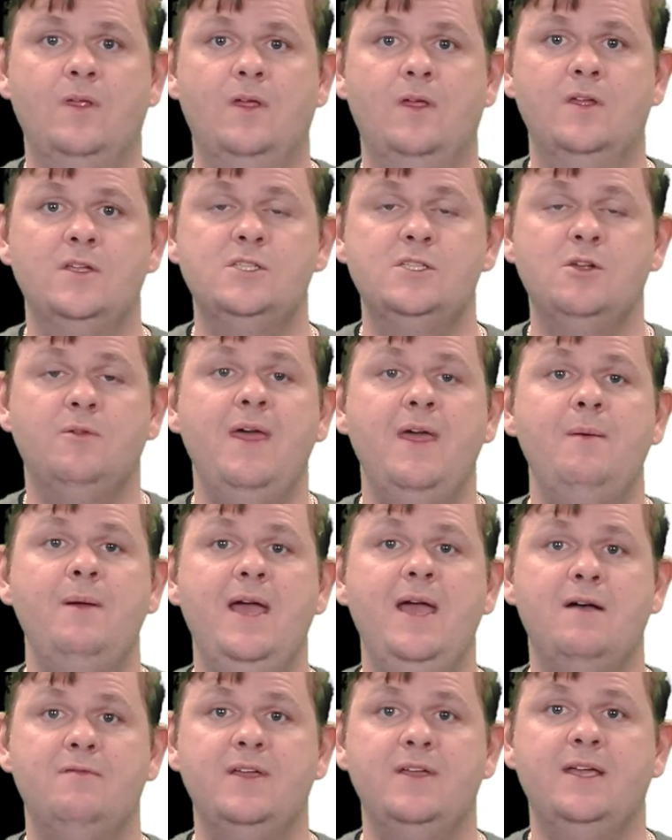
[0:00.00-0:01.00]
So there we
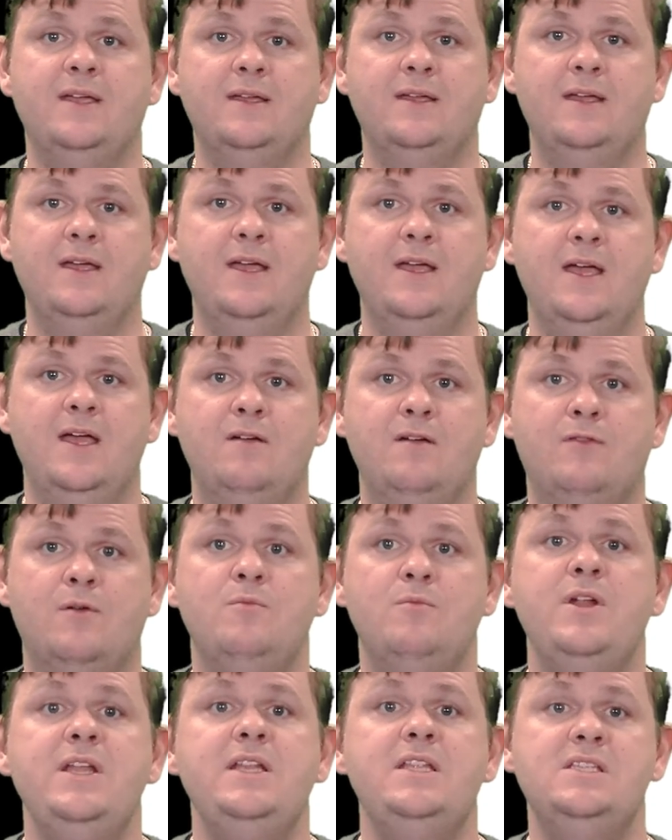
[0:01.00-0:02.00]
have it,
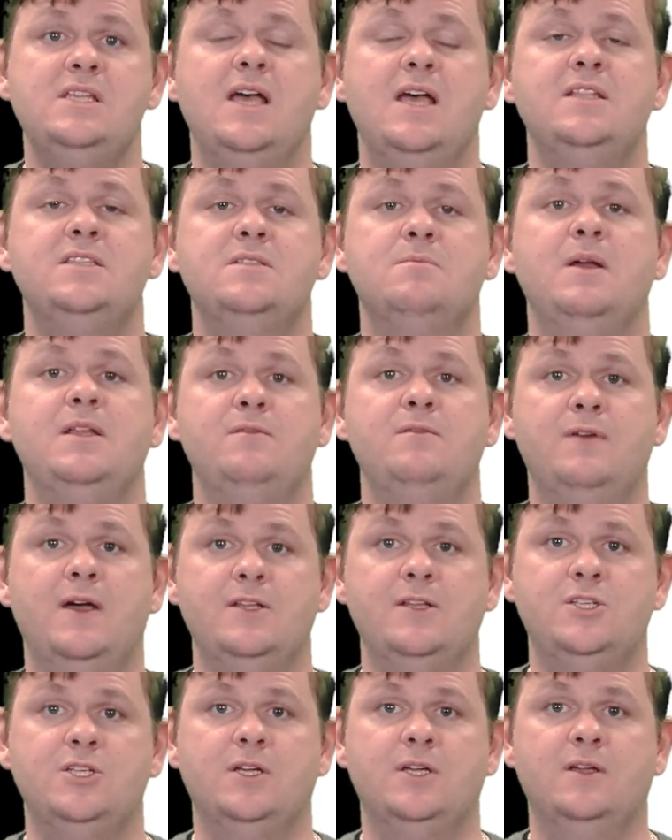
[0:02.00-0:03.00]
from redesign to
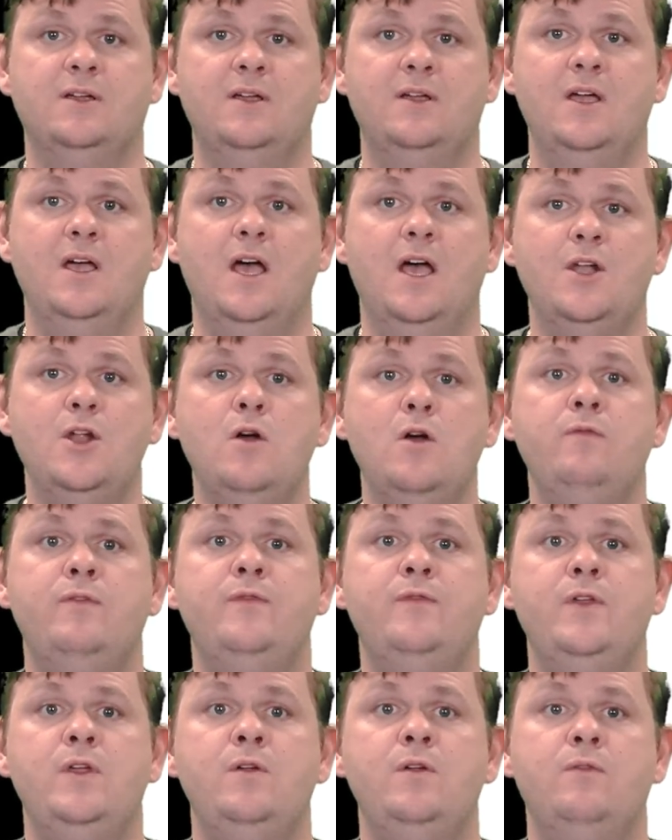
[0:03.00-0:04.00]
manufacture, an
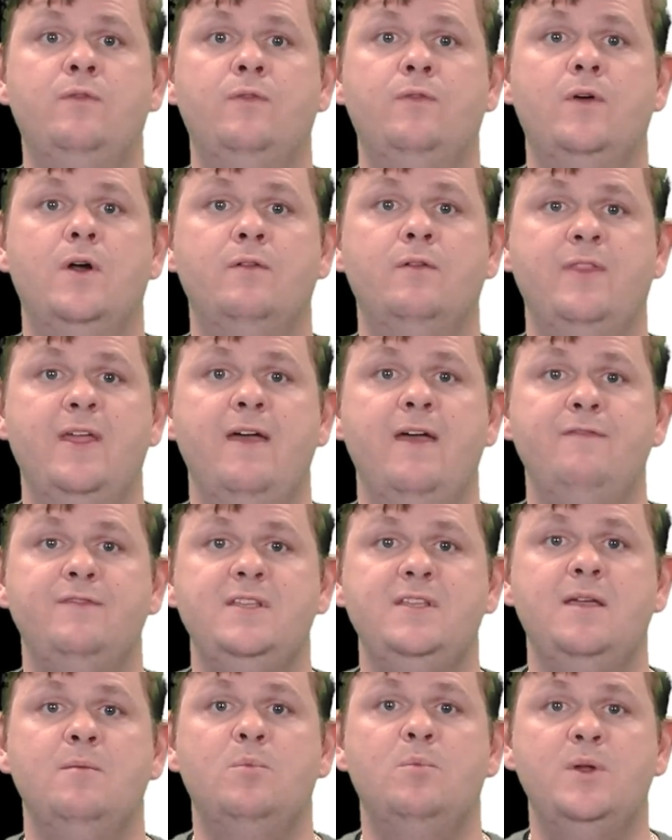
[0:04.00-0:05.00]
overview of the
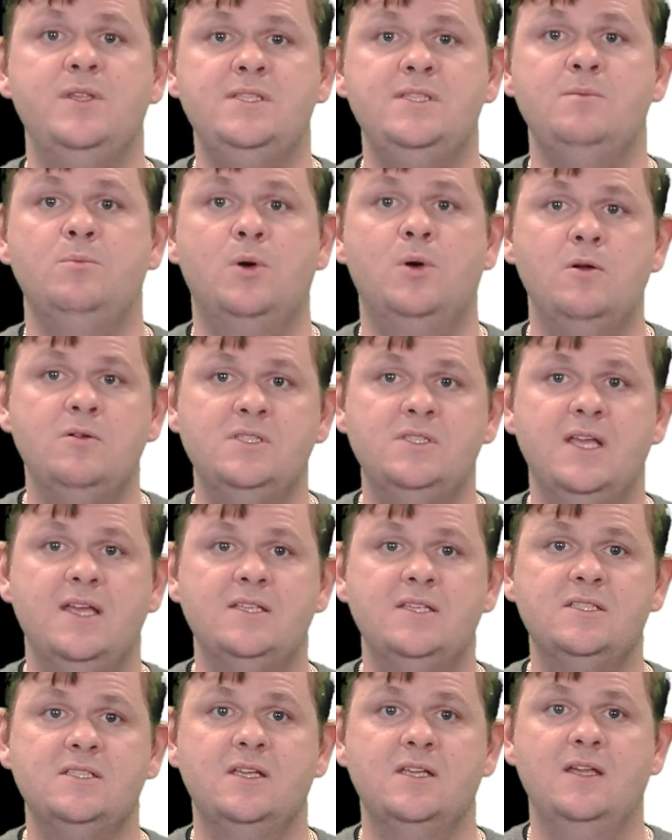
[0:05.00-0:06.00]
FDM printing
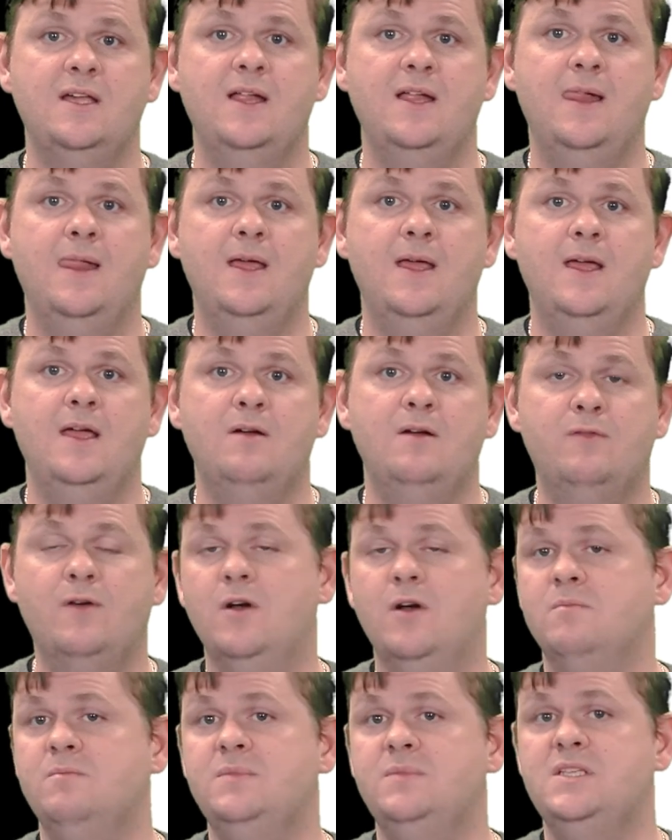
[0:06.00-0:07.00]
process
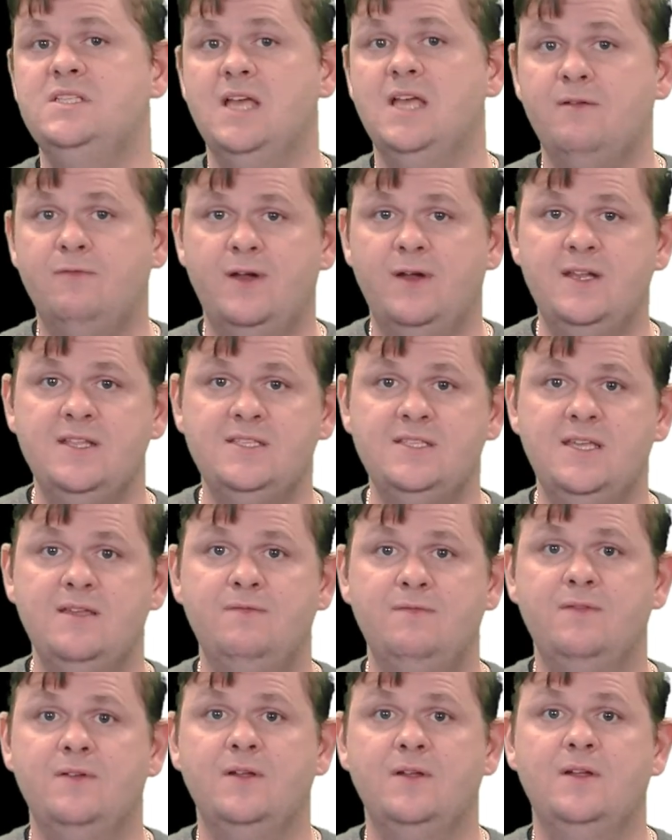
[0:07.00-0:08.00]
from design for
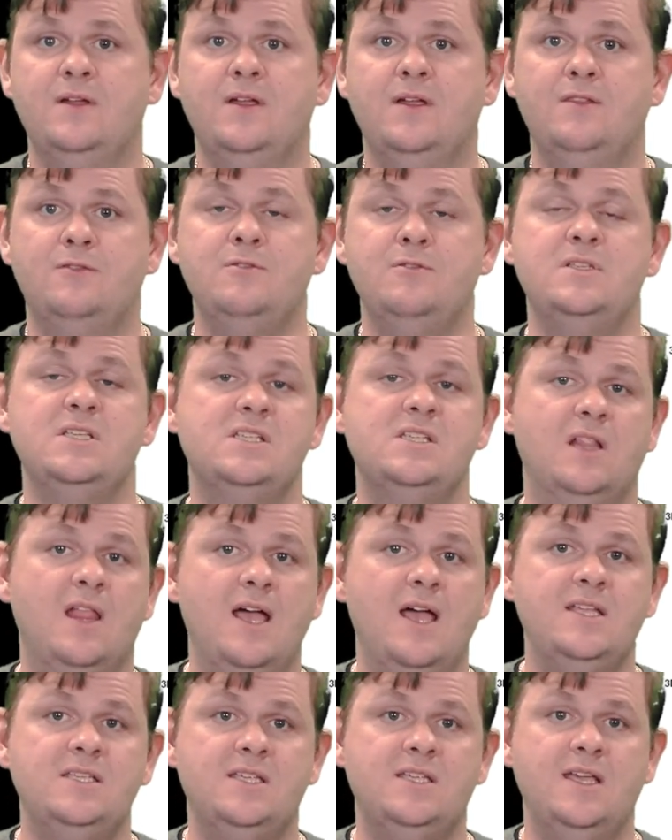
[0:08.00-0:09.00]
additive through to
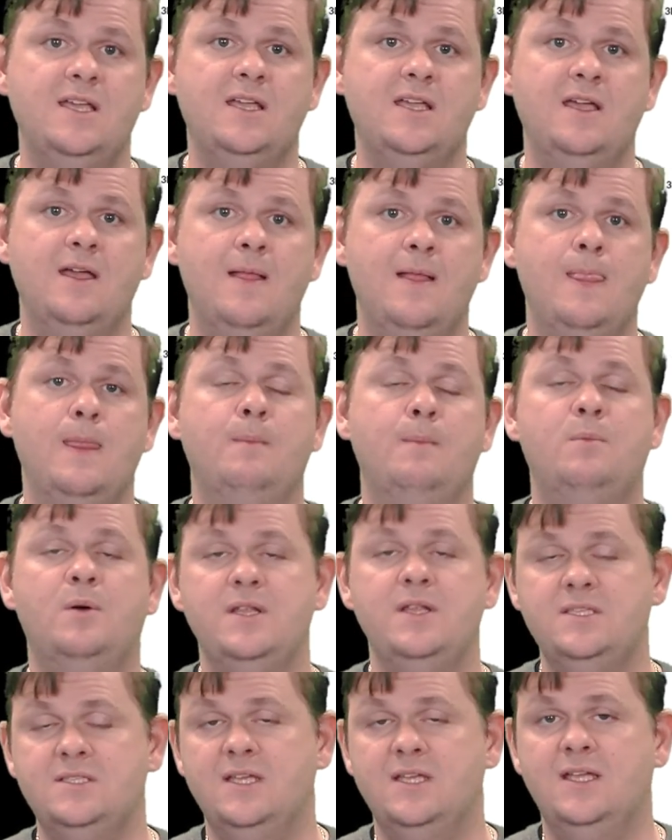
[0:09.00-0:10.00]
slicing,
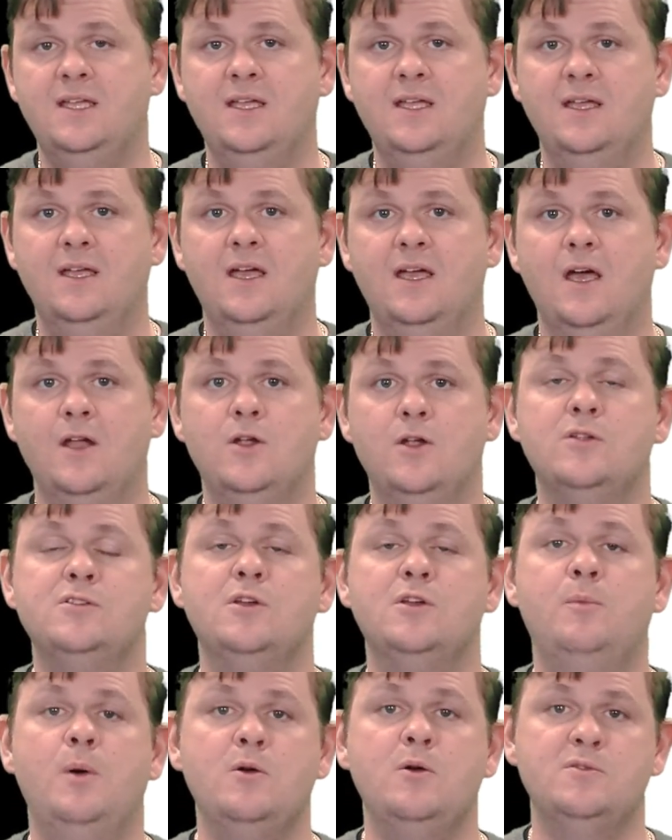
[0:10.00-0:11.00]
printing and
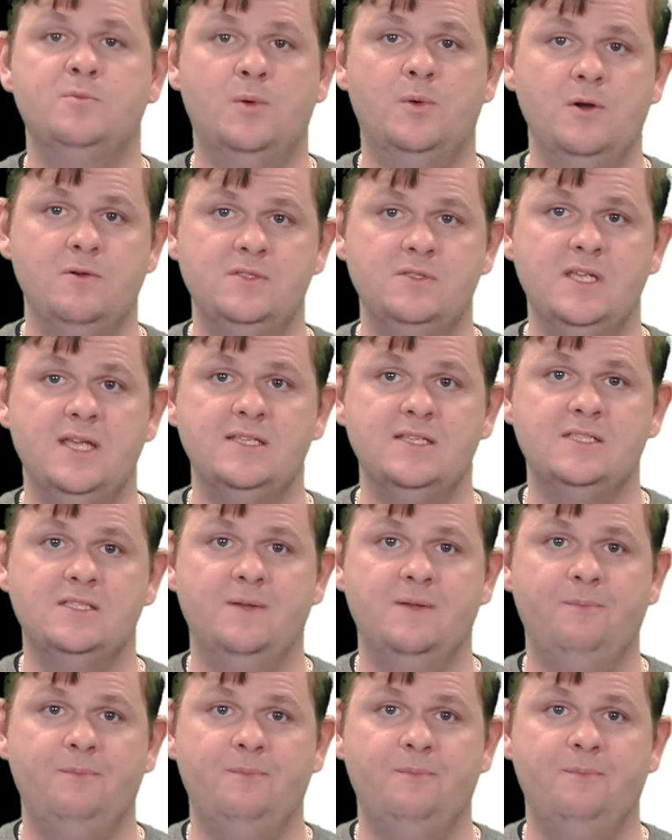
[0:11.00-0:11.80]
also post-process.